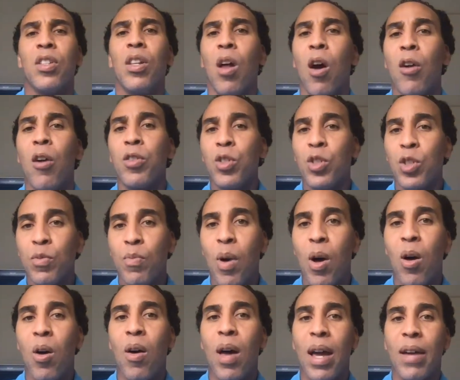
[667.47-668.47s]
large and
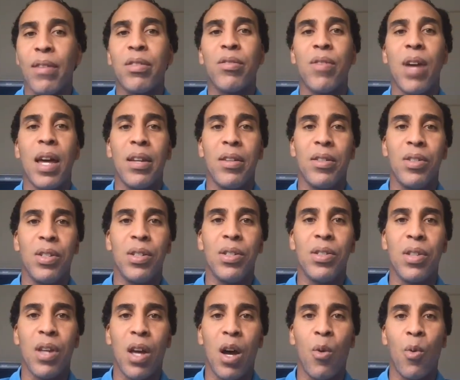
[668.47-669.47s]
small, have
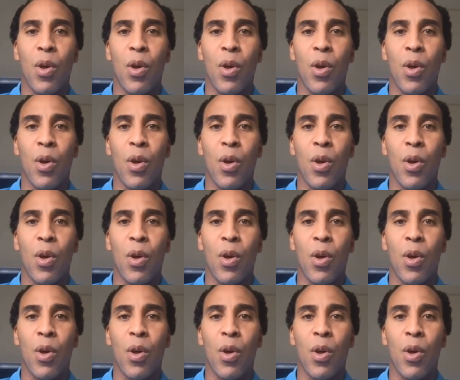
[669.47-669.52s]
strategies, uh,